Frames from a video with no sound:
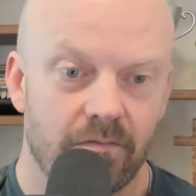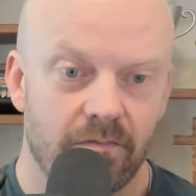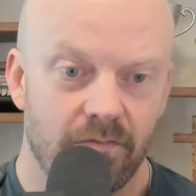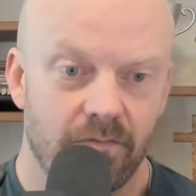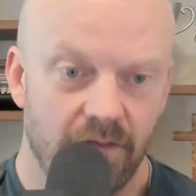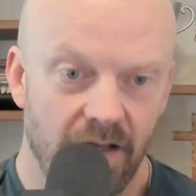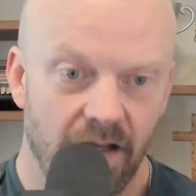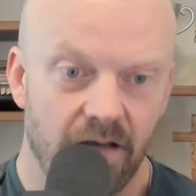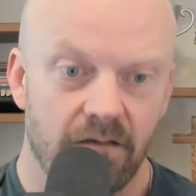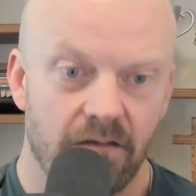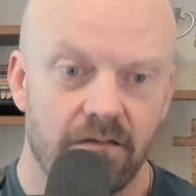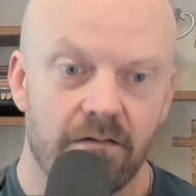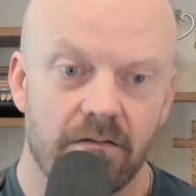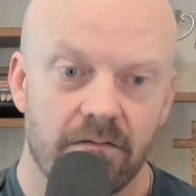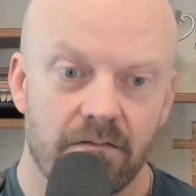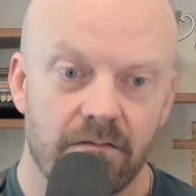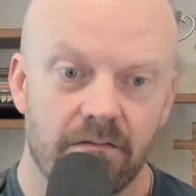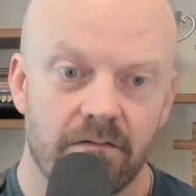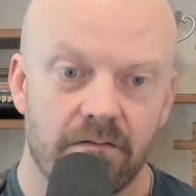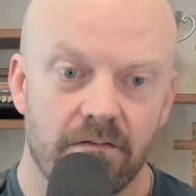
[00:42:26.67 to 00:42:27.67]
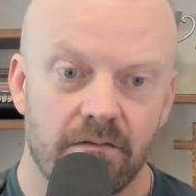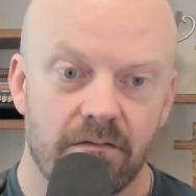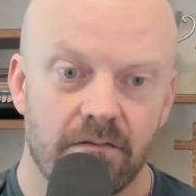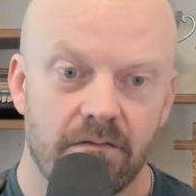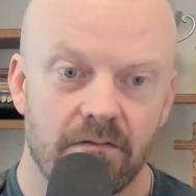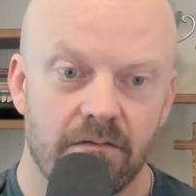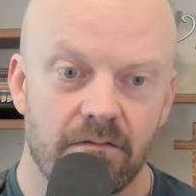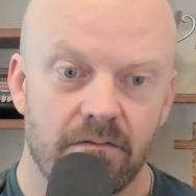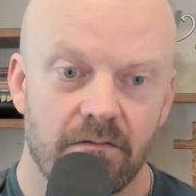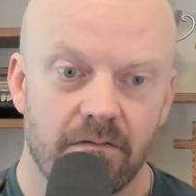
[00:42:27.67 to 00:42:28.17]
then
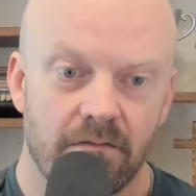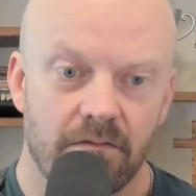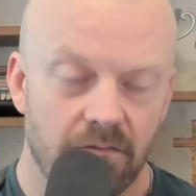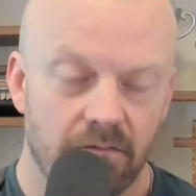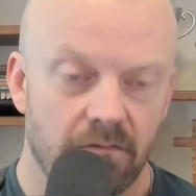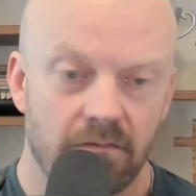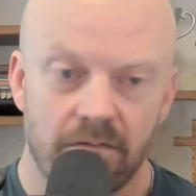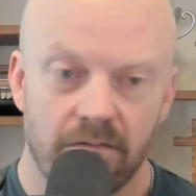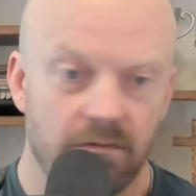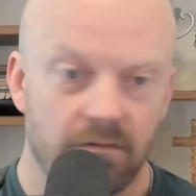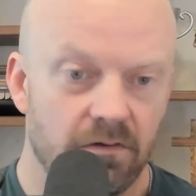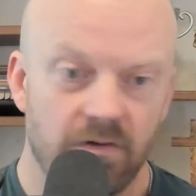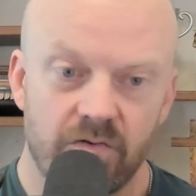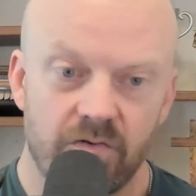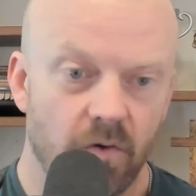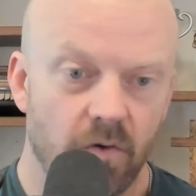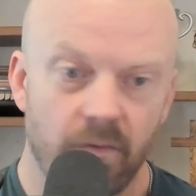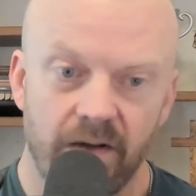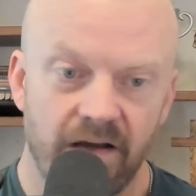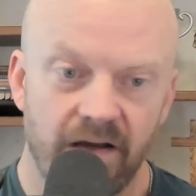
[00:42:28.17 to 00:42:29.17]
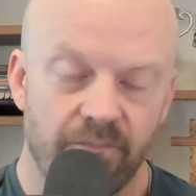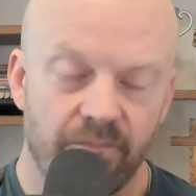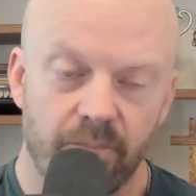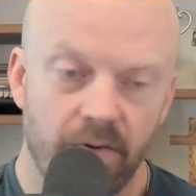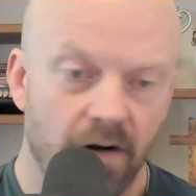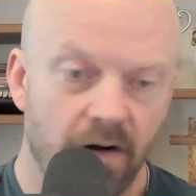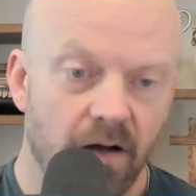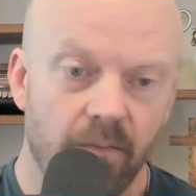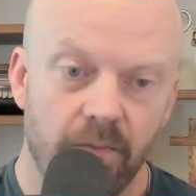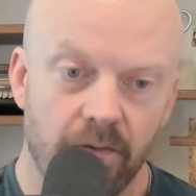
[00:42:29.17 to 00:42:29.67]
you don't have
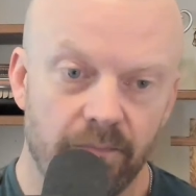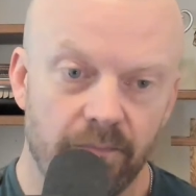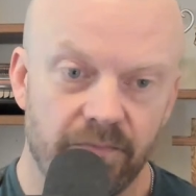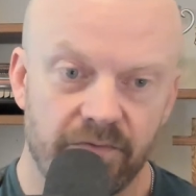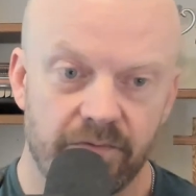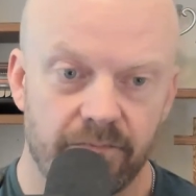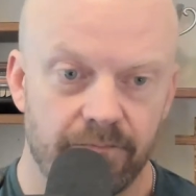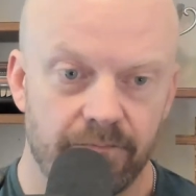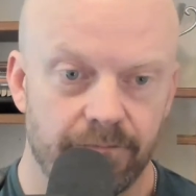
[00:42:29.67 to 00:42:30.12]
problems.